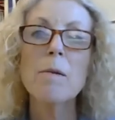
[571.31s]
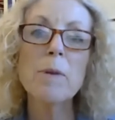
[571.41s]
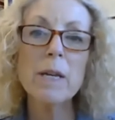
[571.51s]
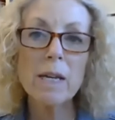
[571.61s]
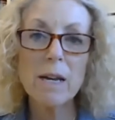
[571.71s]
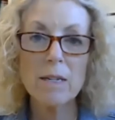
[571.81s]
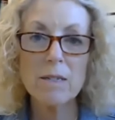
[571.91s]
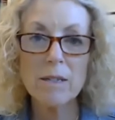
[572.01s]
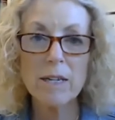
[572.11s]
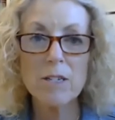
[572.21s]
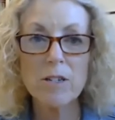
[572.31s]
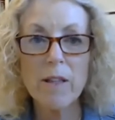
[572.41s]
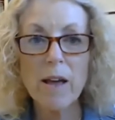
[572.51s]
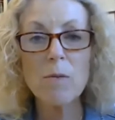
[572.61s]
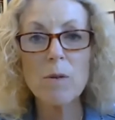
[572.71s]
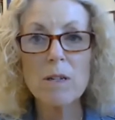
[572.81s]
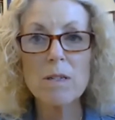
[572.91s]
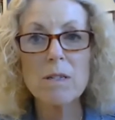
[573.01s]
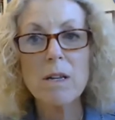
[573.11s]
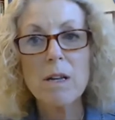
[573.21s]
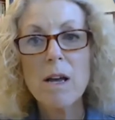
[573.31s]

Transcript: being in isolation, that was